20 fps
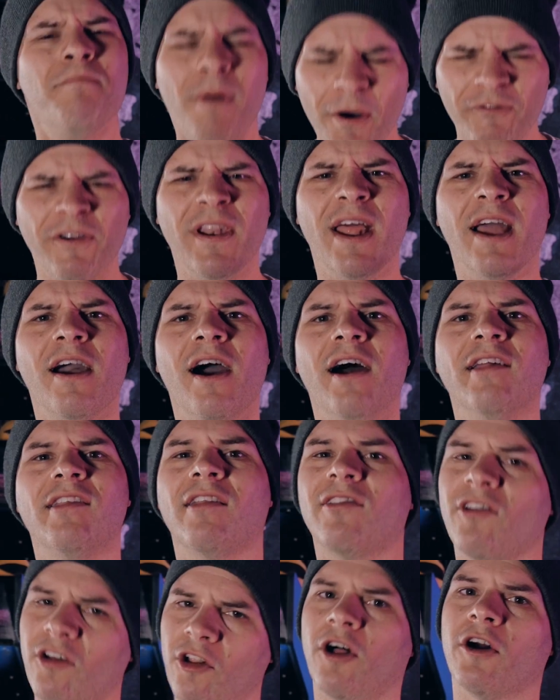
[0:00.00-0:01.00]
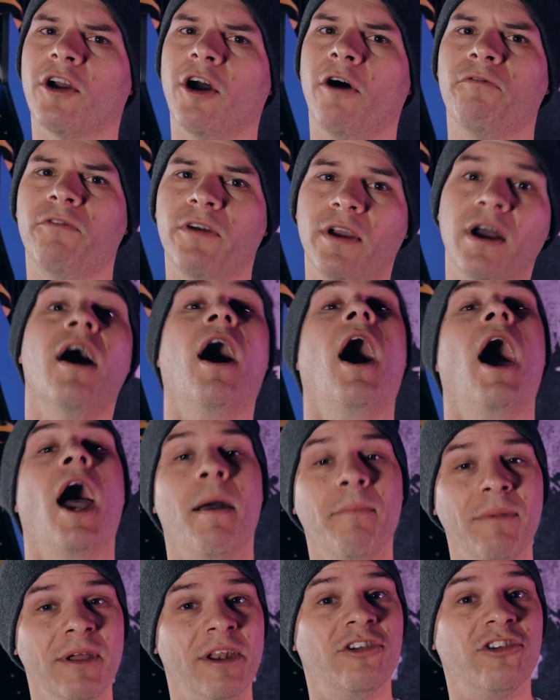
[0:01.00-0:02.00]
But for now guys, that's all I got for you. I
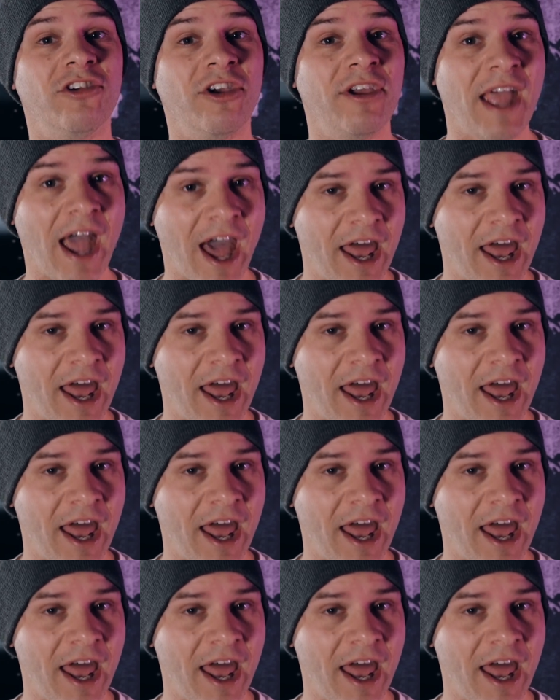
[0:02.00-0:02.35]
am going to show you